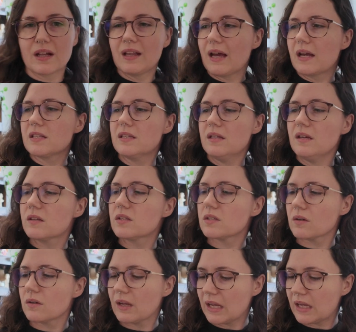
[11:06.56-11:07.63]
classic.
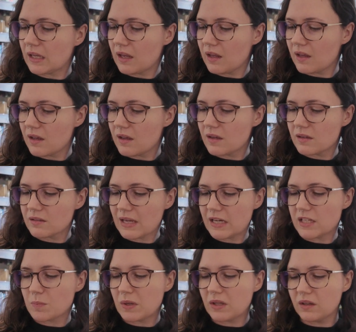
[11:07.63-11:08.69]
So it is
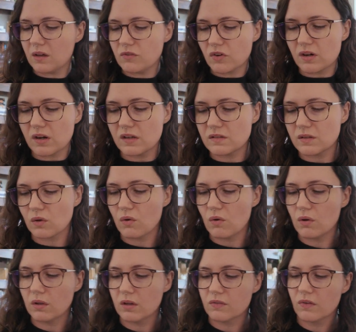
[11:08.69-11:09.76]
H.P. Lovecraft's The
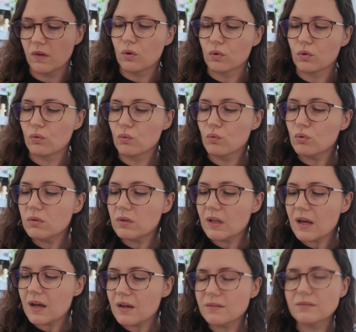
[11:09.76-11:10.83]
Call of
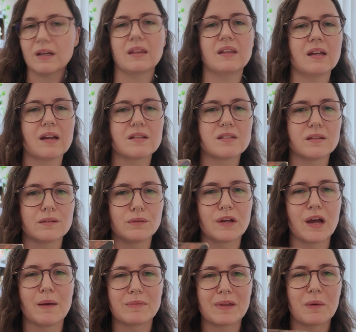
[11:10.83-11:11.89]
Cthulhu. I think I had to
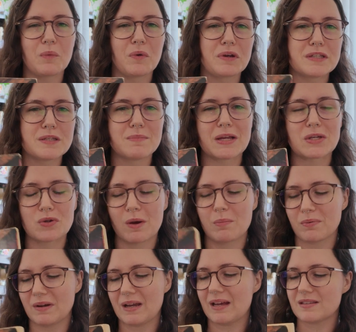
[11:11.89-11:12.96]
look up that word to make sure I
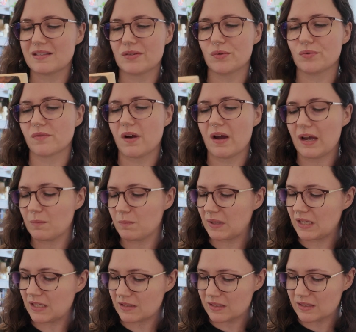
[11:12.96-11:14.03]
pronounced it right,
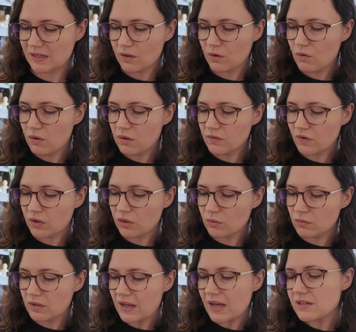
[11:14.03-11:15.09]
but it's The Call of
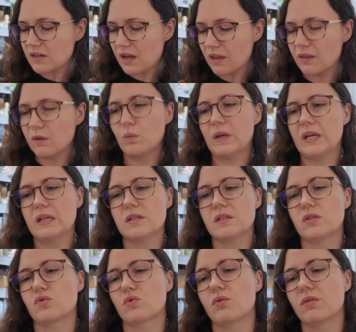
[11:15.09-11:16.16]
Cthulhu and Other Weird
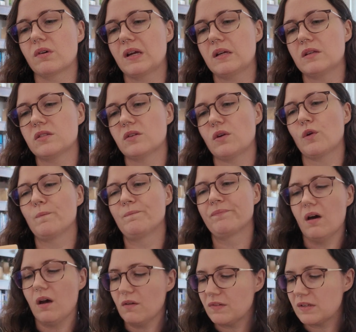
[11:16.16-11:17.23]
Stories. So
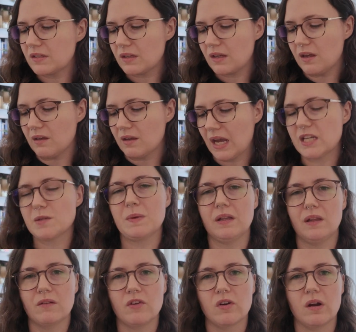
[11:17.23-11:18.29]
obviously H.P.
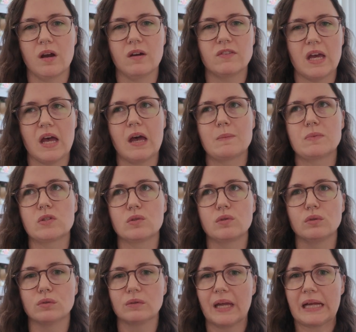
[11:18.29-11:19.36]
Lovecraft,
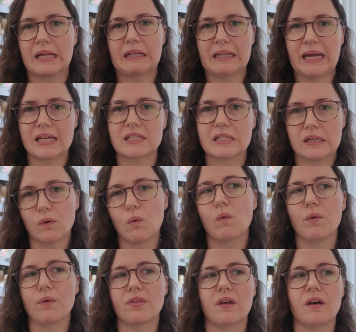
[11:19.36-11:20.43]
absolute like classic
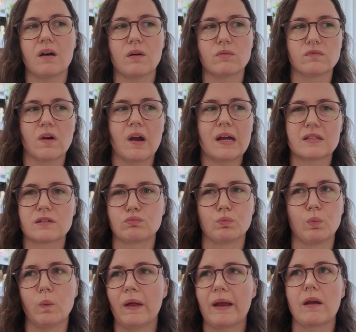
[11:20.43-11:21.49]
author, writes
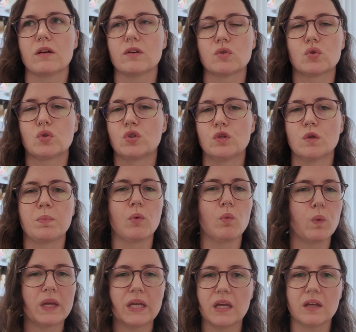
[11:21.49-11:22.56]
like super
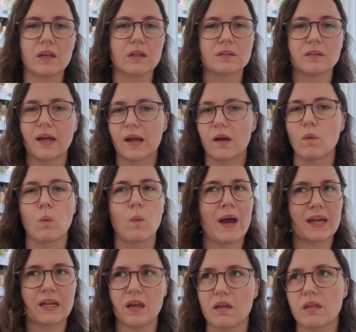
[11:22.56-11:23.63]
weird, like
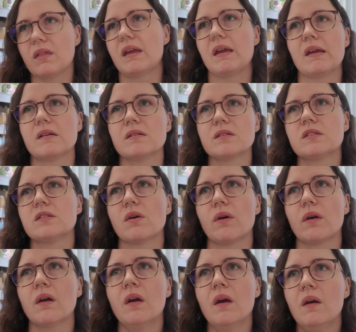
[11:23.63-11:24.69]
wacky things.
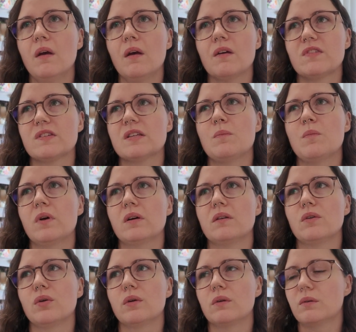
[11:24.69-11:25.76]
So for
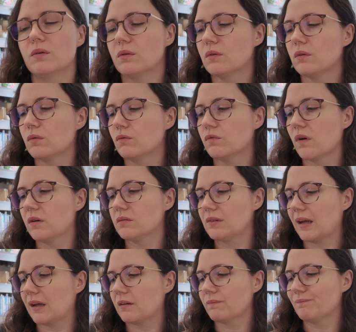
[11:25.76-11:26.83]
someone who wrote
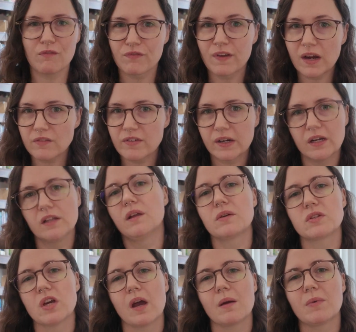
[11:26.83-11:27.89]
like a very, very long
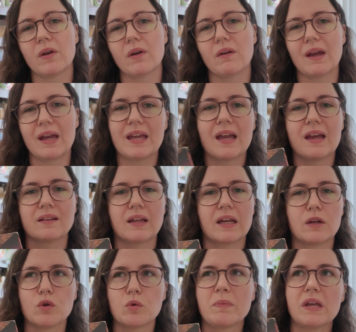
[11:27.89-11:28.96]
time ago, again,
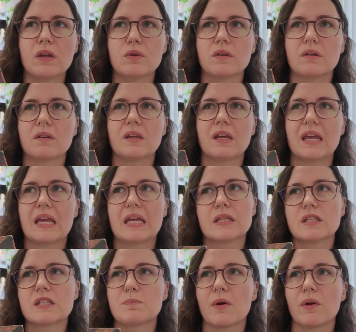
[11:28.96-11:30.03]
like it would be good
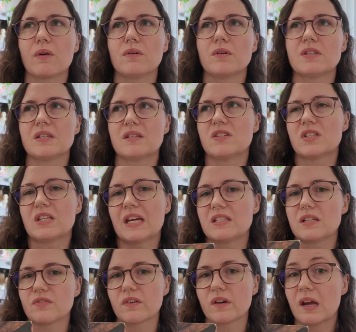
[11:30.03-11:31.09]
inspo to just get
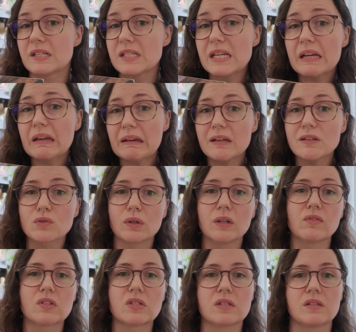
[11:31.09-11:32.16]
different ideas, or
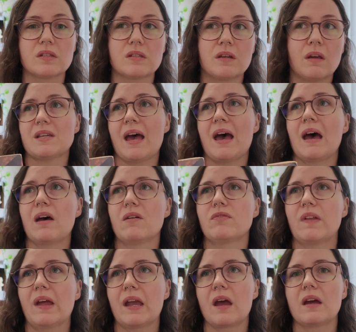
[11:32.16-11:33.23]
even just to
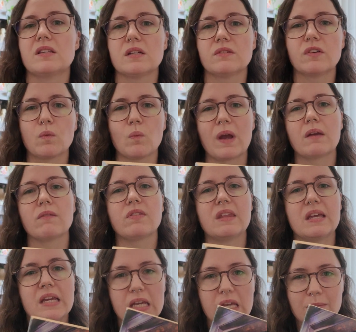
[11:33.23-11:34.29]
have like a different way of
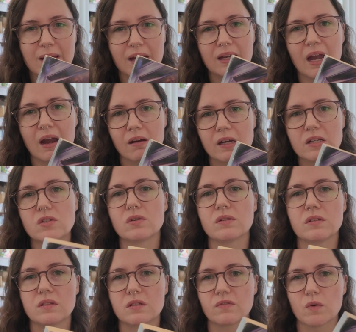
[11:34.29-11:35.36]
thinking about characters,
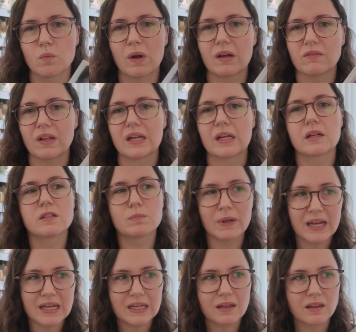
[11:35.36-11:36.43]
a different way of like
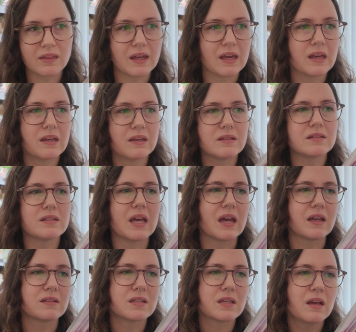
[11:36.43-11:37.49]
explaining things.
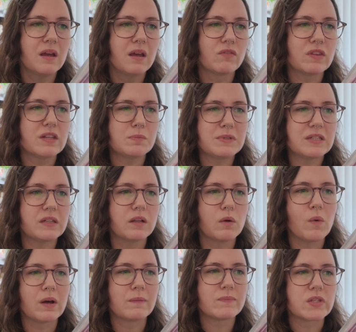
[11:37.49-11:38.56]
And for this particular
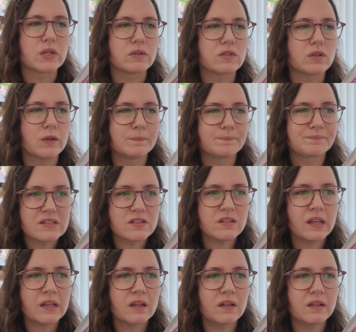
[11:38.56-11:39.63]
one, so it's got just
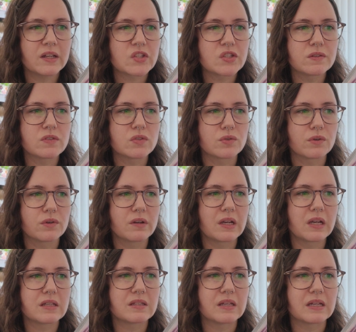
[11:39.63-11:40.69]
like a collection of
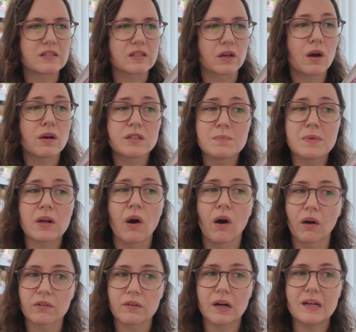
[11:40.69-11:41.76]
stories. It's a cosmic
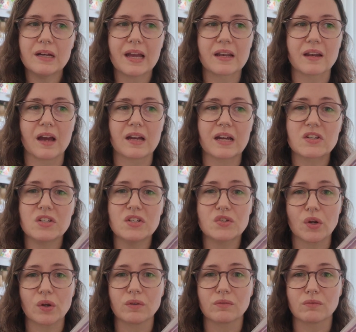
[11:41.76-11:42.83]
horror, and I actually
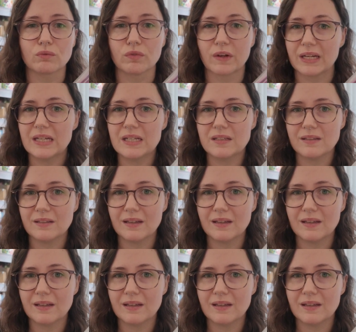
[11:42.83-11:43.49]
don't read